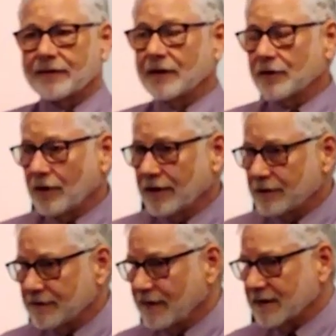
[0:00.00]
They're going
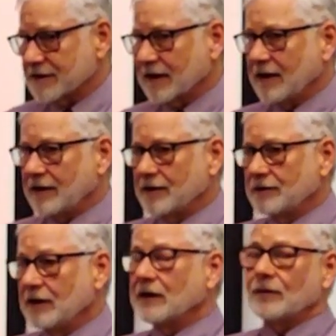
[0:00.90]
to investigate
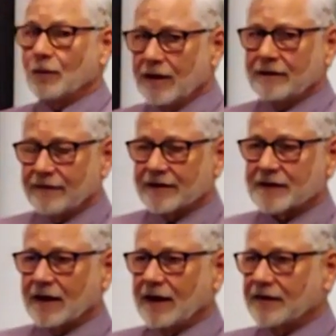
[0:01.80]
you. We
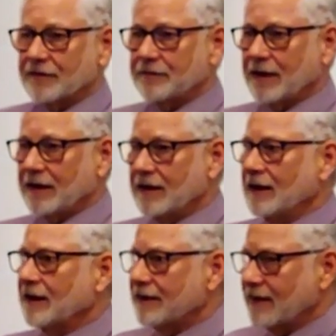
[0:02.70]
investigate everybody.
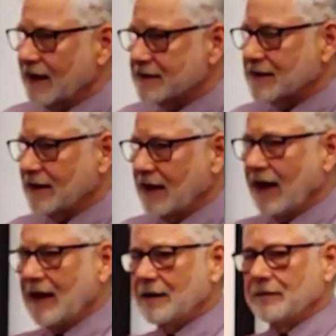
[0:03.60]
That's the
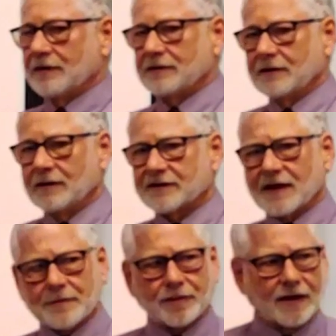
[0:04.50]
game.
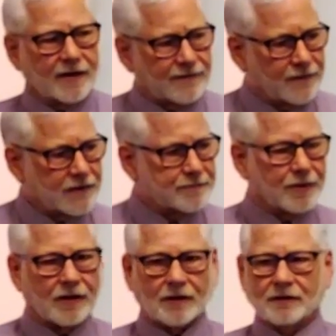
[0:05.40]
It's like playing
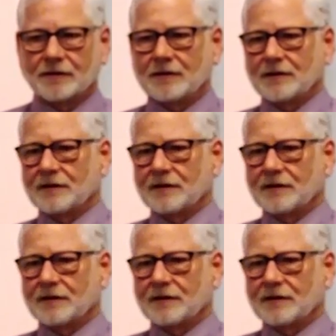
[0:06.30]
football.